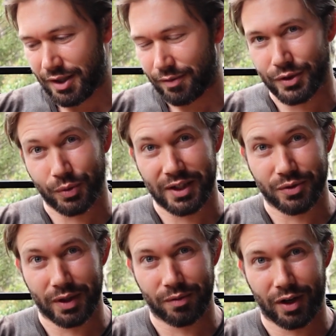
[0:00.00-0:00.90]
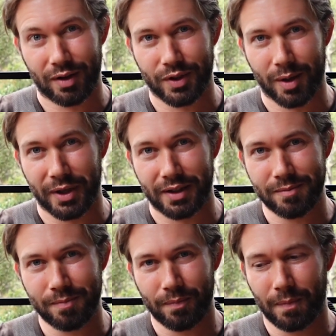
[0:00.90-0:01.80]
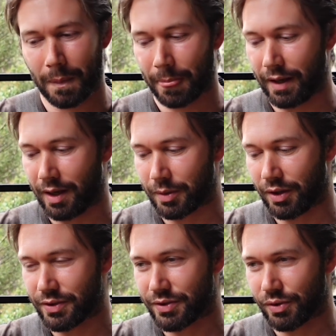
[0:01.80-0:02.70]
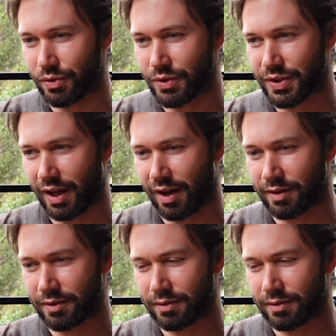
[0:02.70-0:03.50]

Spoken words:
for 2025 coming, I'm going to start